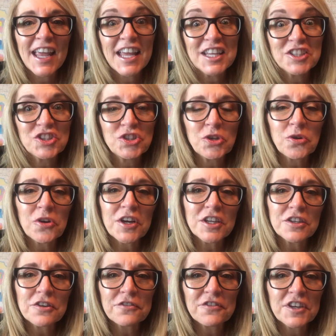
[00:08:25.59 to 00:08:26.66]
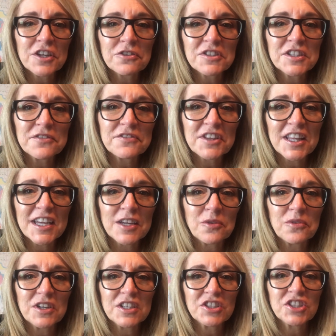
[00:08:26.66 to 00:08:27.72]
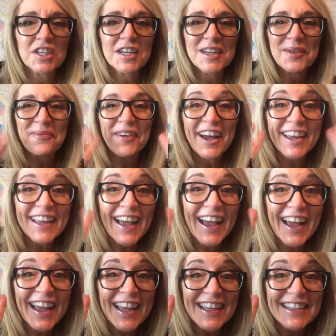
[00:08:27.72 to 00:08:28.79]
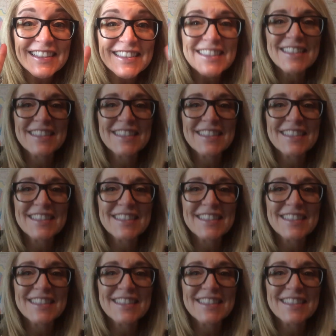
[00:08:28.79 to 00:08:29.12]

Enjoy your figurative language. Bye, guys.